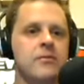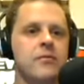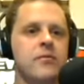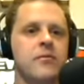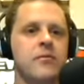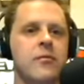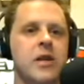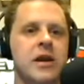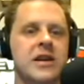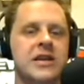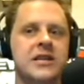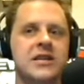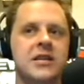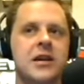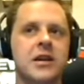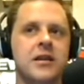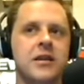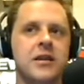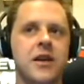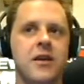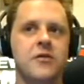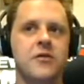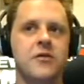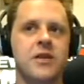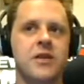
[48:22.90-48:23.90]
My son
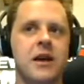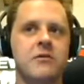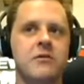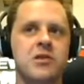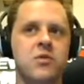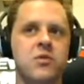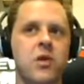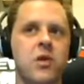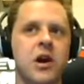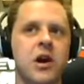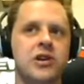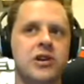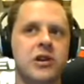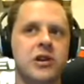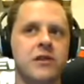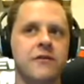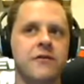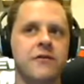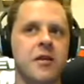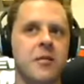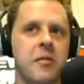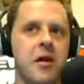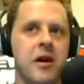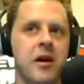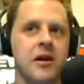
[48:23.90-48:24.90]
the other day was watching a
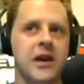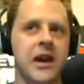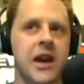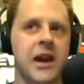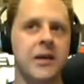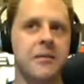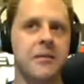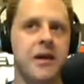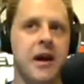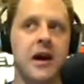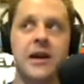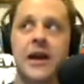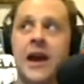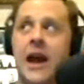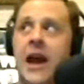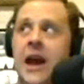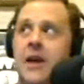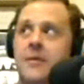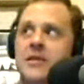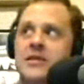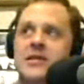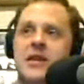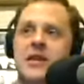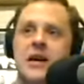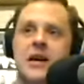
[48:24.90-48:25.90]
football game on
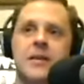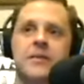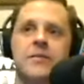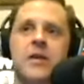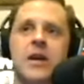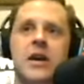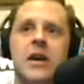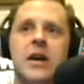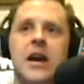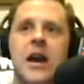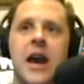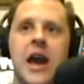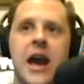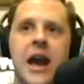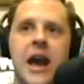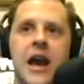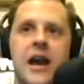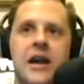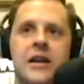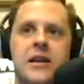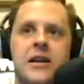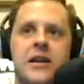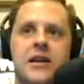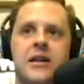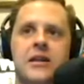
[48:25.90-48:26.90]
Amazon
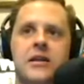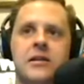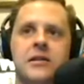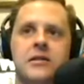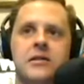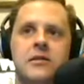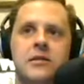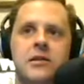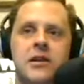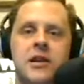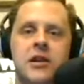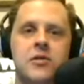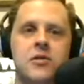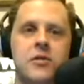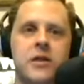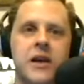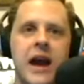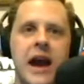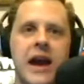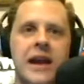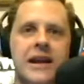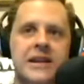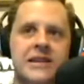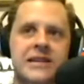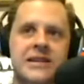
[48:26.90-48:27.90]
and literally
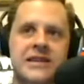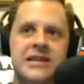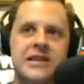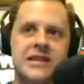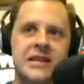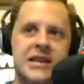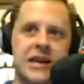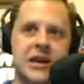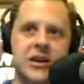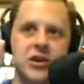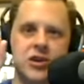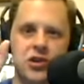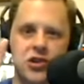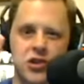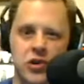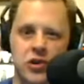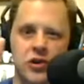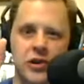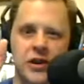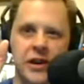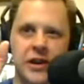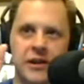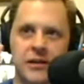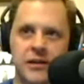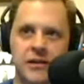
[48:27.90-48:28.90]
I could see it
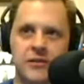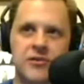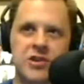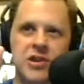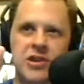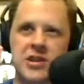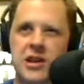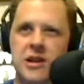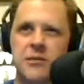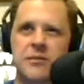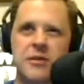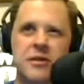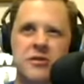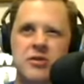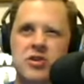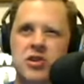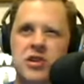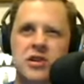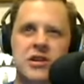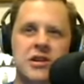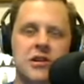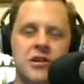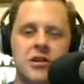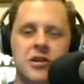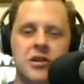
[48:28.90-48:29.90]
jerking. Just, I mean, it was
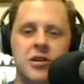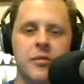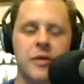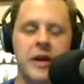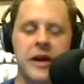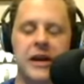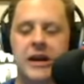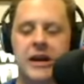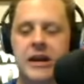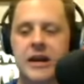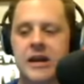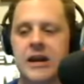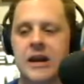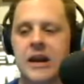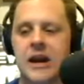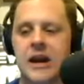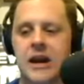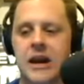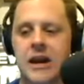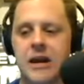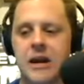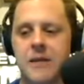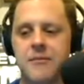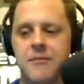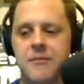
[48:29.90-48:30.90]
just a little bit
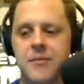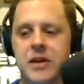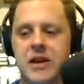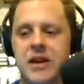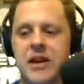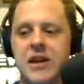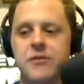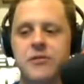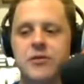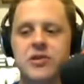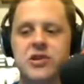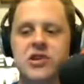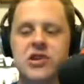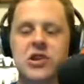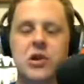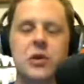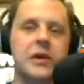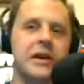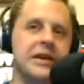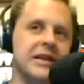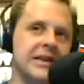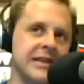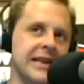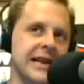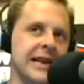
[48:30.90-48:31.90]
but he was so
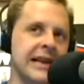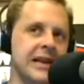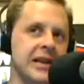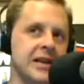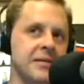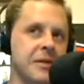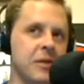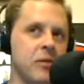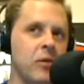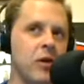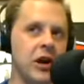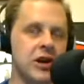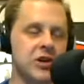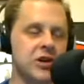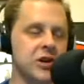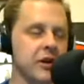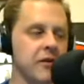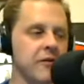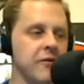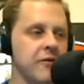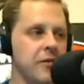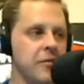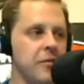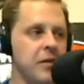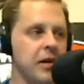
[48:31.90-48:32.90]
excited to be watching
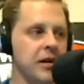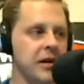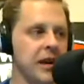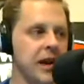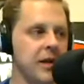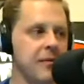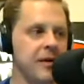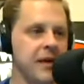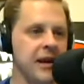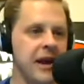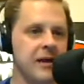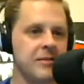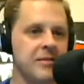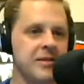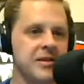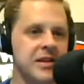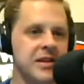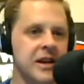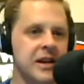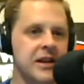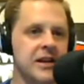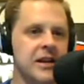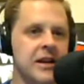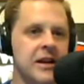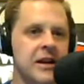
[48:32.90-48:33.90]
a football game on
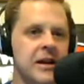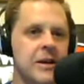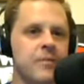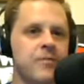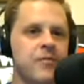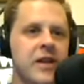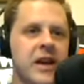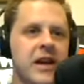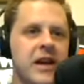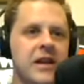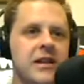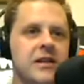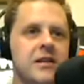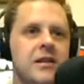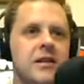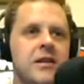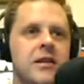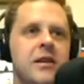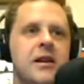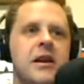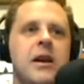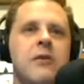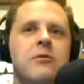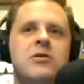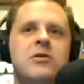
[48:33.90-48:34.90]
Amazon that
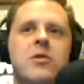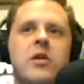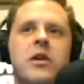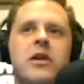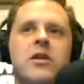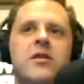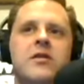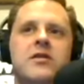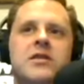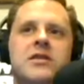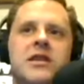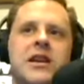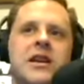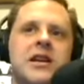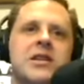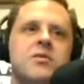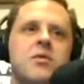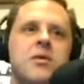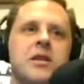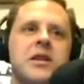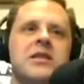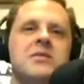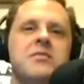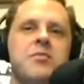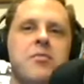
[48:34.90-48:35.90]
it was one of those things
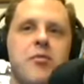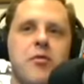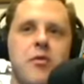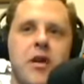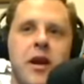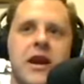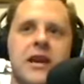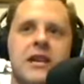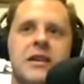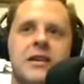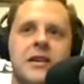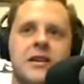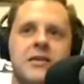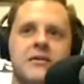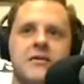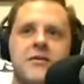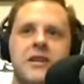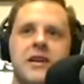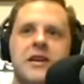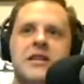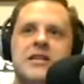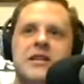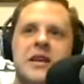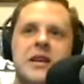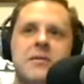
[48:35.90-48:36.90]
where his brain
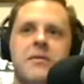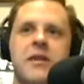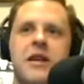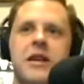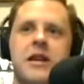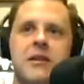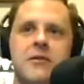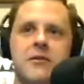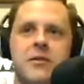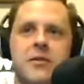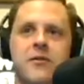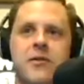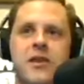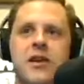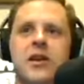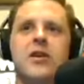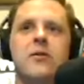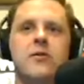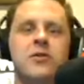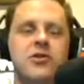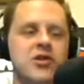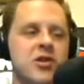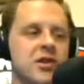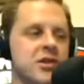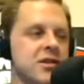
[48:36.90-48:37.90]
convinced him that the
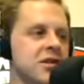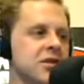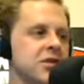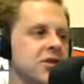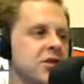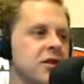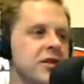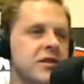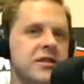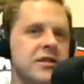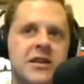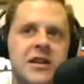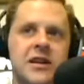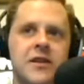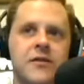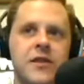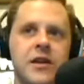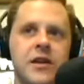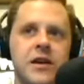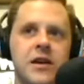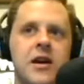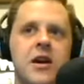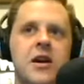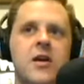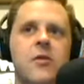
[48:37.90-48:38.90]
video was just as good as
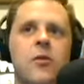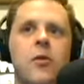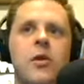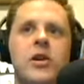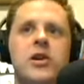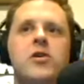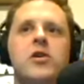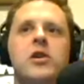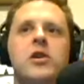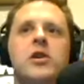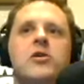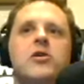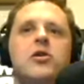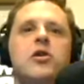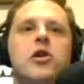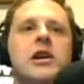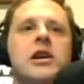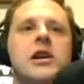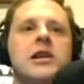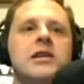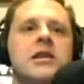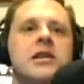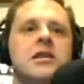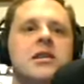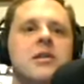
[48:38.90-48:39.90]
TV when you could
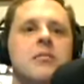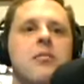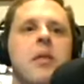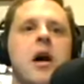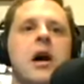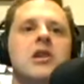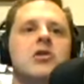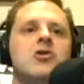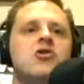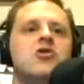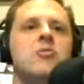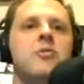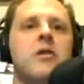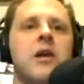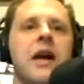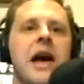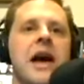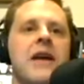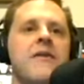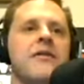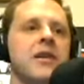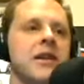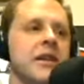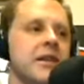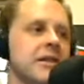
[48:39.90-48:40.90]
look at the demonstrable
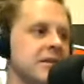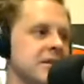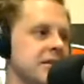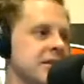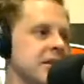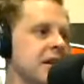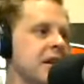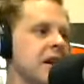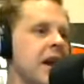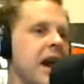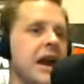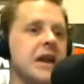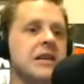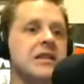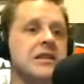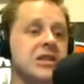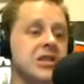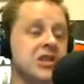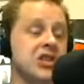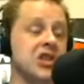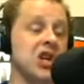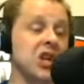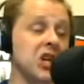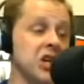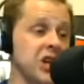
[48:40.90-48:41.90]
evidence and
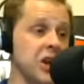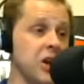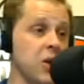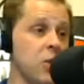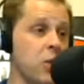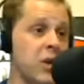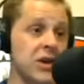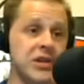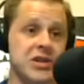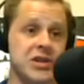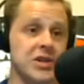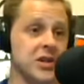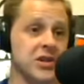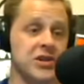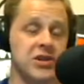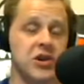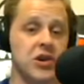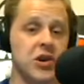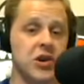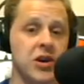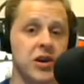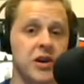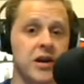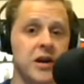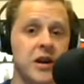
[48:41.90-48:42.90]
see that it wasn't as
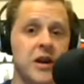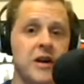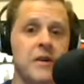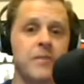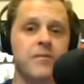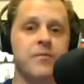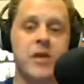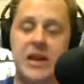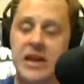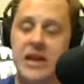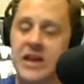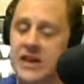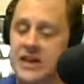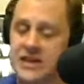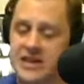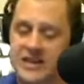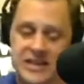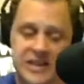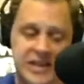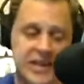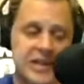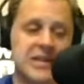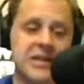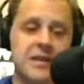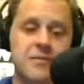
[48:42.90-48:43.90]
good. But he
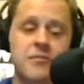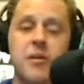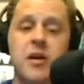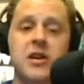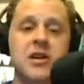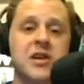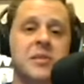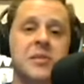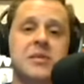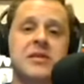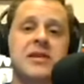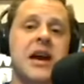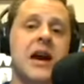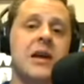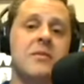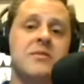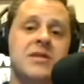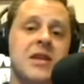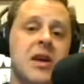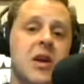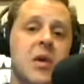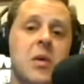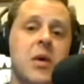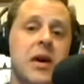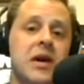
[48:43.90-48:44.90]
insisted multiple times
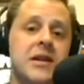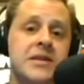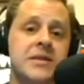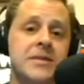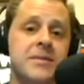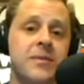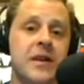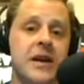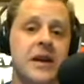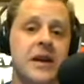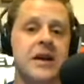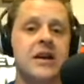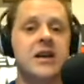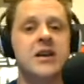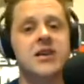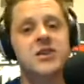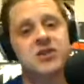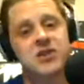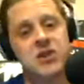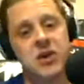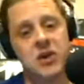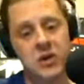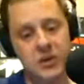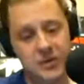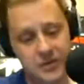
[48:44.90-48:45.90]
that it was.
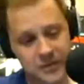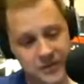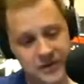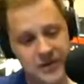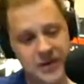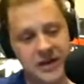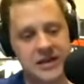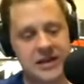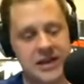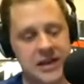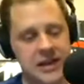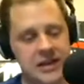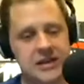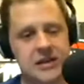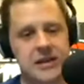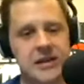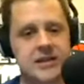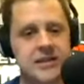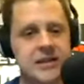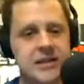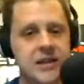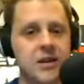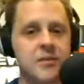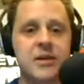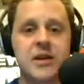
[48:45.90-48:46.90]
So it, it
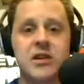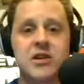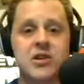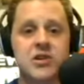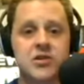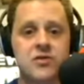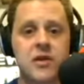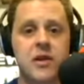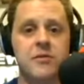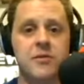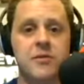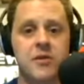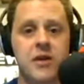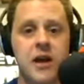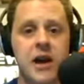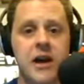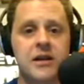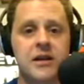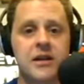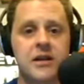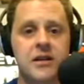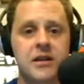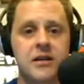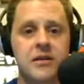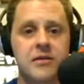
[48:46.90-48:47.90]
it's going to be a stream. You're not
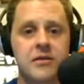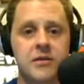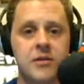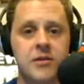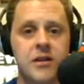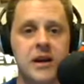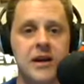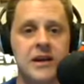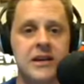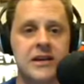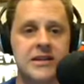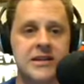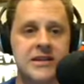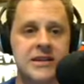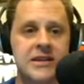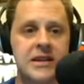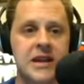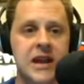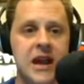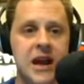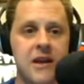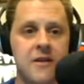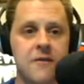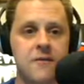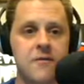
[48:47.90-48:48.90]
going to you're not going to
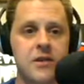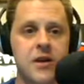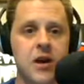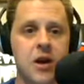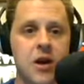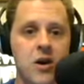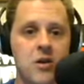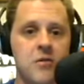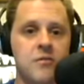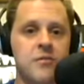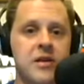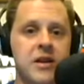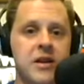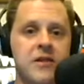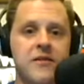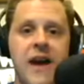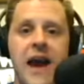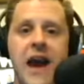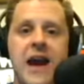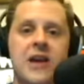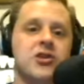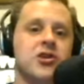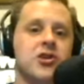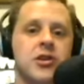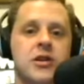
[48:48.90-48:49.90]
see every heartbeat of
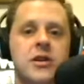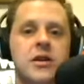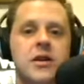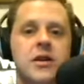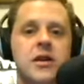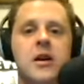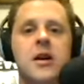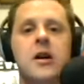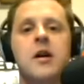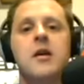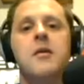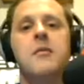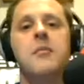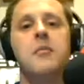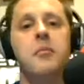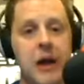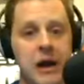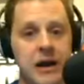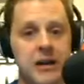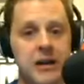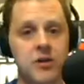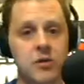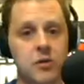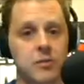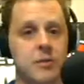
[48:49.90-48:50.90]
action,
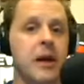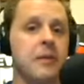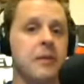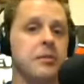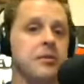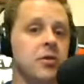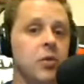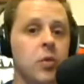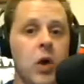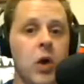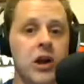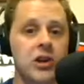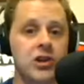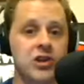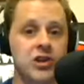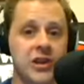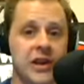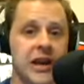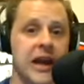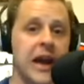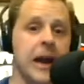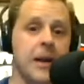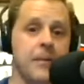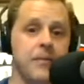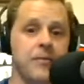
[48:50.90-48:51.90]
but you'll be able to watch the
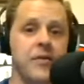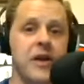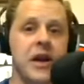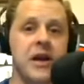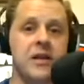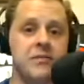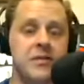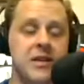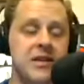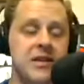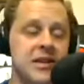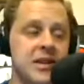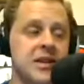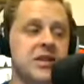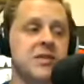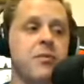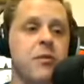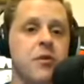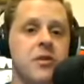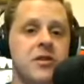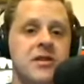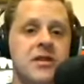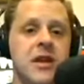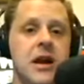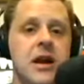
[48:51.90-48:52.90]
game.
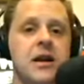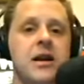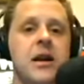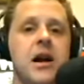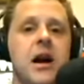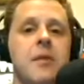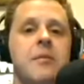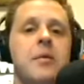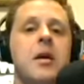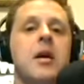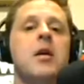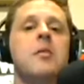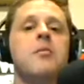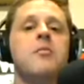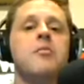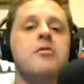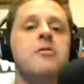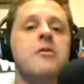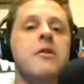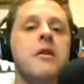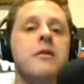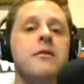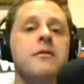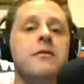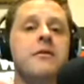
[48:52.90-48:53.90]
NBCSports.com,
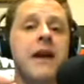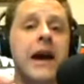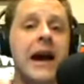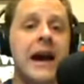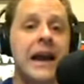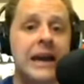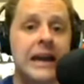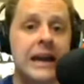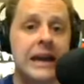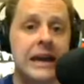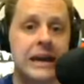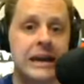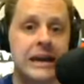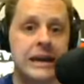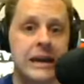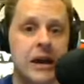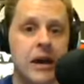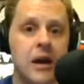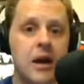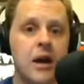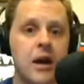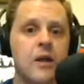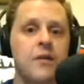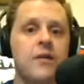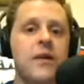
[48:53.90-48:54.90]
provided
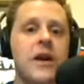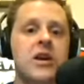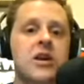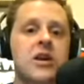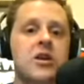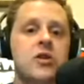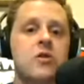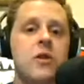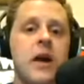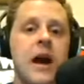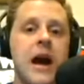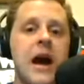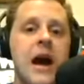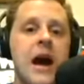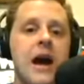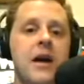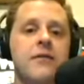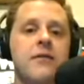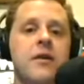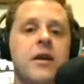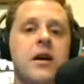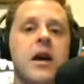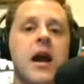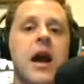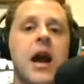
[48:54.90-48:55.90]
that you have
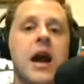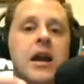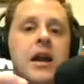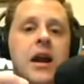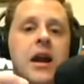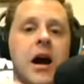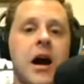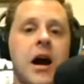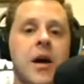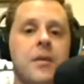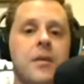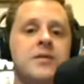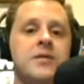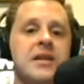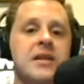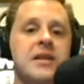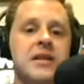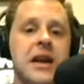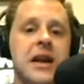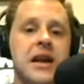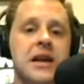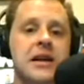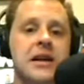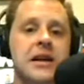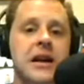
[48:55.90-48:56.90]
an up to
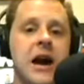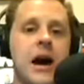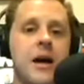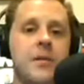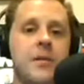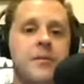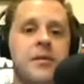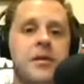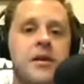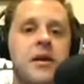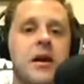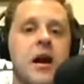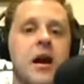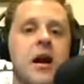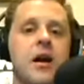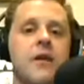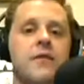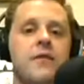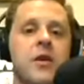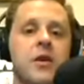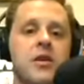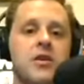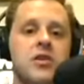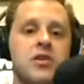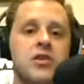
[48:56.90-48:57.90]
date copy of
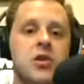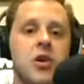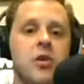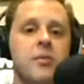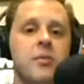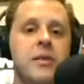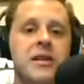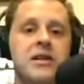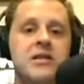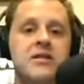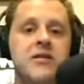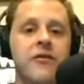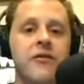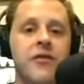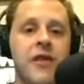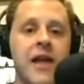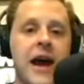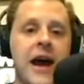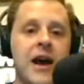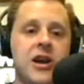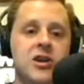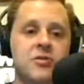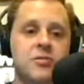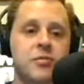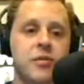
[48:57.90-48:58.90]
Adobe's
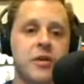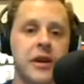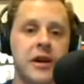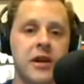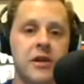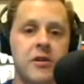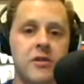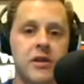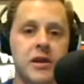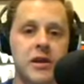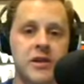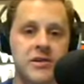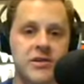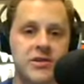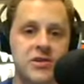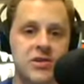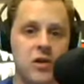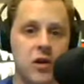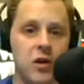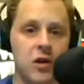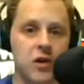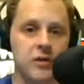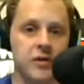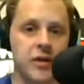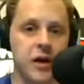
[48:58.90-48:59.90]
Flash Player
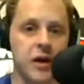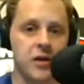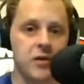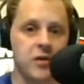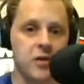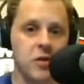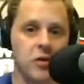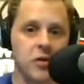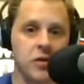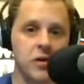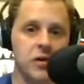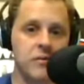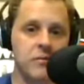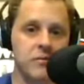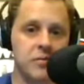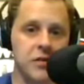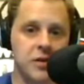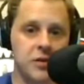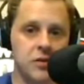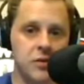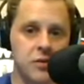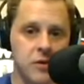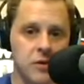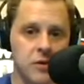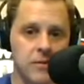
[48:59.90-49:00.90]
installed on your
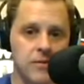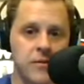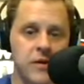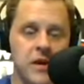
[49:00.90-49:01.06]
computer.